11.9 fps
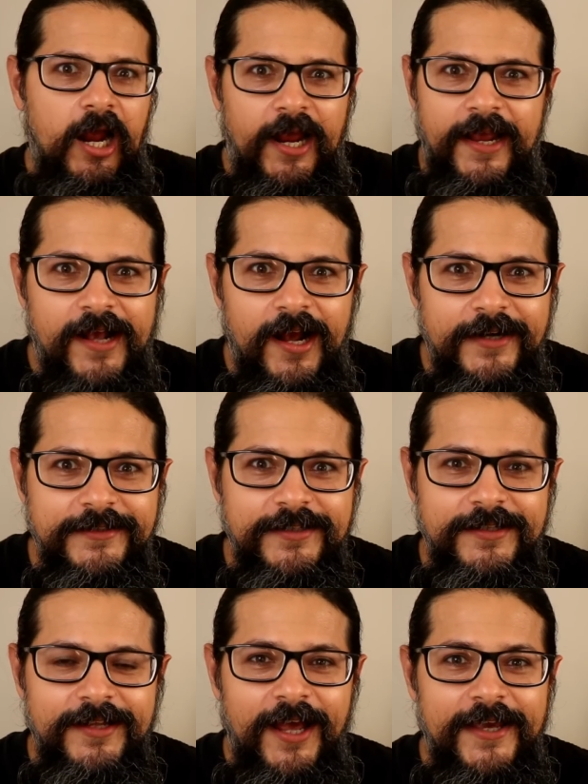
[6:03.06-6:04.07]
I can't.
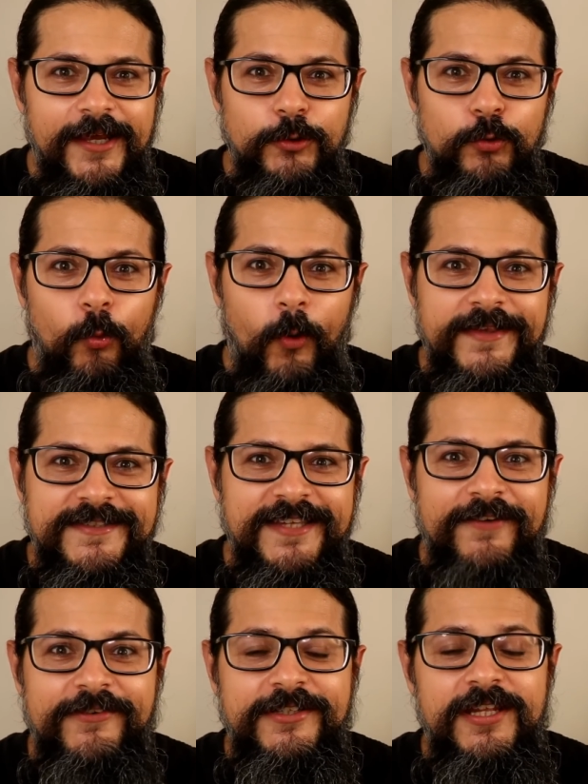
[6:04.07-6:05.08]
I can do
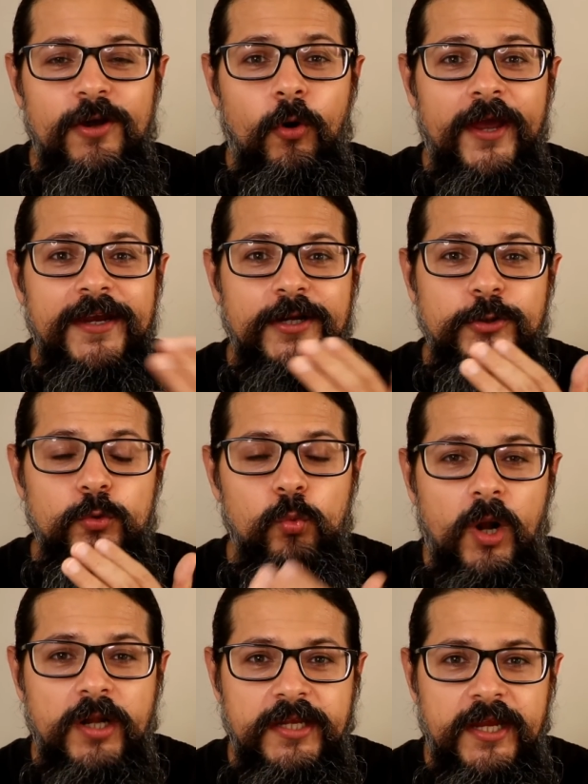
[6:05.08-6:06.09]
170 or I can do
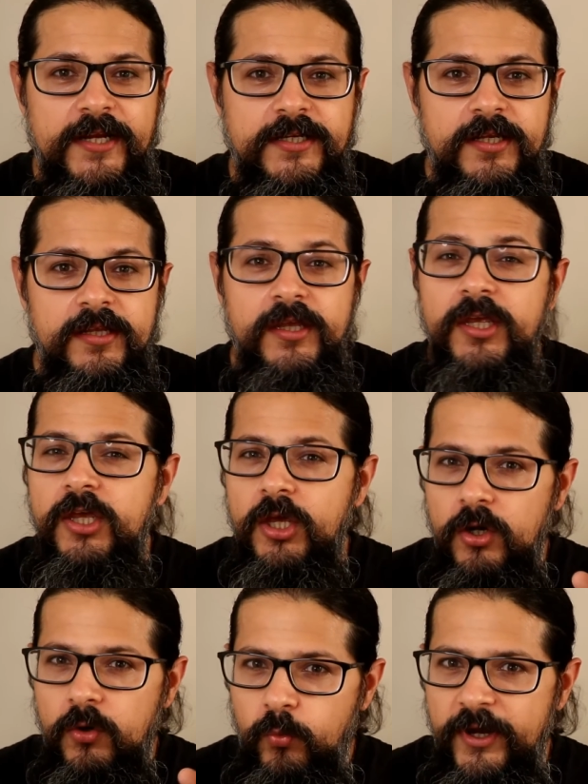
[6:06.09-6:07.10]
180,
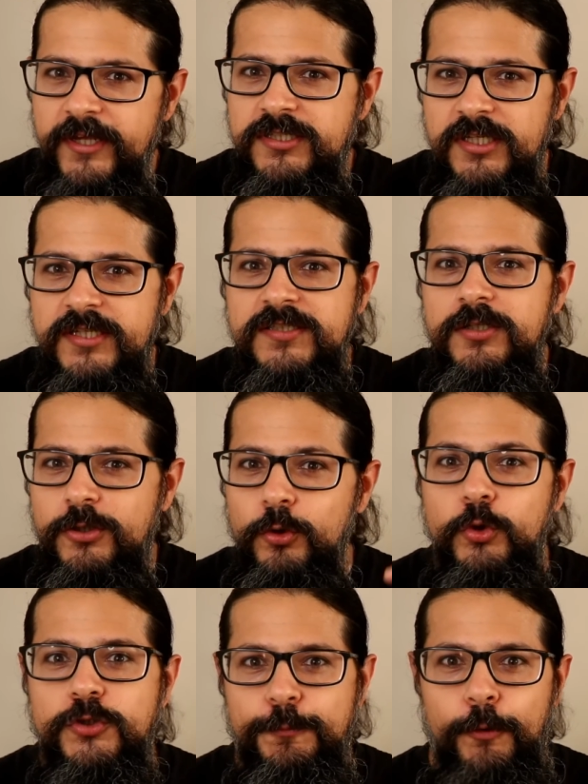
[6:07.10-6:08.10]
which is a
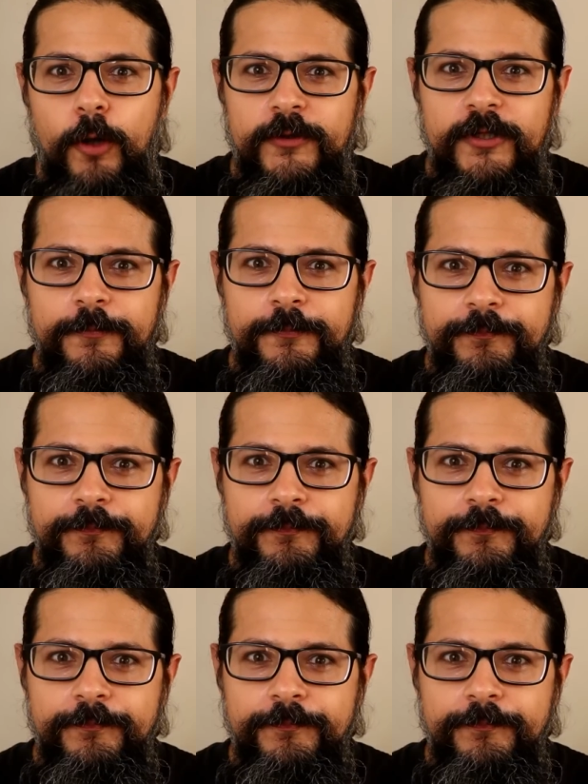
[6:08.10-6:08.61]
huge problem.